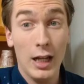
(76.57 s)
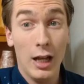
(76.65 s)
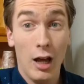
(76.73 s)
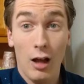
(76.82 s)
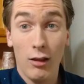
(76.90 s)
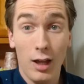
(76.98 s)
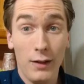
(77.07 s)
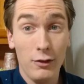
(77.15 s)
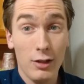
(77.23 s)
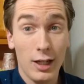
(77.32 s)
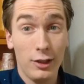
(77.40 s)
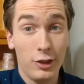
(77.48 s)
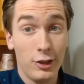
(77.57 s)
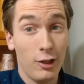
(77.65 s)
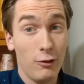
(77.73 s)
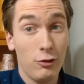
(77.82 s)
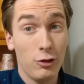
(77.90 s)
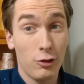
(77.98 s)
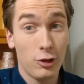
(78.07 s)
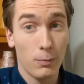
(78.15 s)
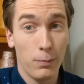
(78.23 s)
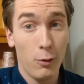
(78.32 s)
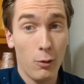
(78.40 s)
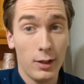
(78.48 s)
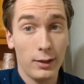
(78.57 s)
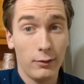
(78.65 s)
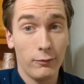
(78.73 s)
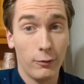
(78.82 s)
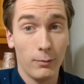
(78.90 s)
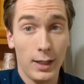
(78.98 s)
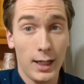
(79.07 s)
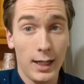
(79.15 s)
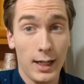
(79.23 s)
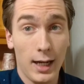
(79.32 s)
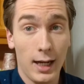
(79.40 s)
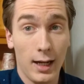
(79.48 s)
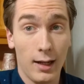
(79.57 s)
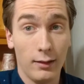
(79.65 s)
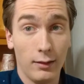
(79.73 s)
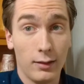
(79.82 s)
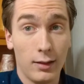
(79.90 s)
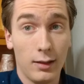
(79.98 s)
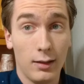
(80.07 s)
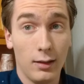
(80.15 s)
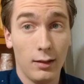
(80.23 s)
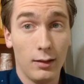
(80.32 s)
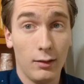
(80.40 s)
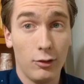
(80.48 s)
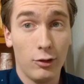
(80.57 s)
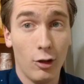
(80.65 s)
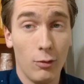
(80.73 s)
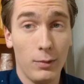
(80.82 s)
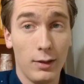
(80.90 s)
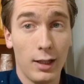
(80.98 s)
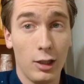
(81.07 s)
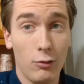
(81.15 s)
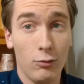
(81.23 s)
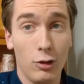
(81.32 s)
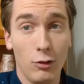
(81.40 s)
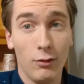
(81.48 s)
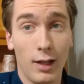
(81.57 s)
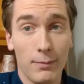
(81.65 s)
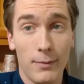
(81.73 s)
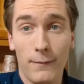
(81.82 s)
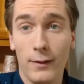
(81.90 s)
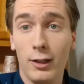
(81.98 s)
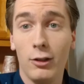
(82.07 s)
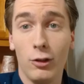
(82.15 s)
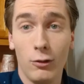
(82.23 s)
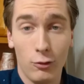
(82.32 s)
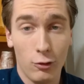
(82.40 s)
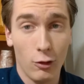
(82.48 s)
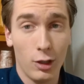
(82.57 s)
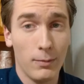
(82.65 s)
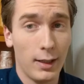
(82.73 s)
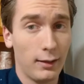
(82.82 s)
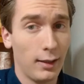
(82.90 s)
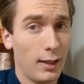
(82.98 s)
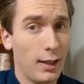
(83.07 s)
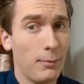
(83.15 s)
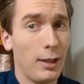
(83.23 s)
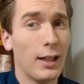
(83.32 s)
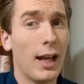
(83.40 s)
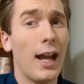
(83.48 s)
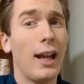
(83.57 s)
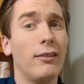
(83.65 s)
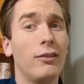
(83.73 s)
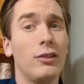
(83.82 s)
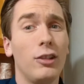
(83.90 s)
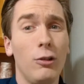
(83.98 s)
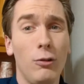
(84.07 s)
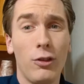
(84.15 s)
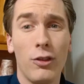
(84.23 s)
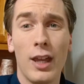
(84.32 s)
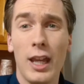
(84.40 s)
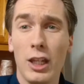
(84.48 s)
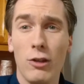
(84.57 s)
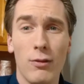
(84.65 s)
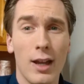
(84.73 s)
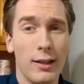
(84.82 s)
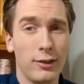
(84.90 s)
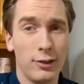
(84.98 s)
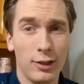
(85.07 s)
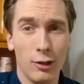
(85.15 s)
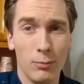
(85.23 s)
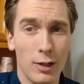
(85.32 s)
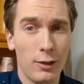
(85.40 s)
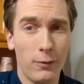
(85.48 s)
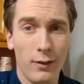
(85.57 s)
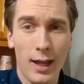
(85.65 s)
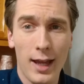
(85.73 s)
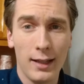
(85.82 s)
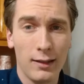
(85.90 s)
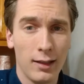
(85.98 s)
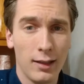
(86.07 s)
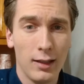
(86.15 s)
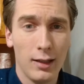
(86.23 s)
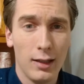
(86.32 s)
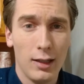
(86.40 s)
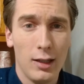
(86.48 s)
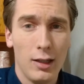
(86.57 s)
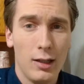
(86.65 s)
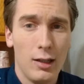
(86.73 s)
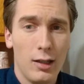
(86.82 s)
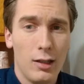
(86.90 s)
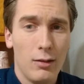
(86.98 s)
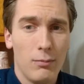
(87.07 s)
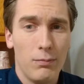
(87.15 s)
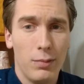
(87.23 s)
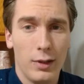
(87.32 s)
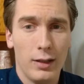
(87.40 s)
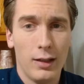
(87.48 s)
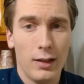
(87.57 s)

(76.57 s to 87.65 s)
a lot of you guys showed your support for me and showed me that you do like my videos, you enjoy my time, and I do thank you guys so much for that. But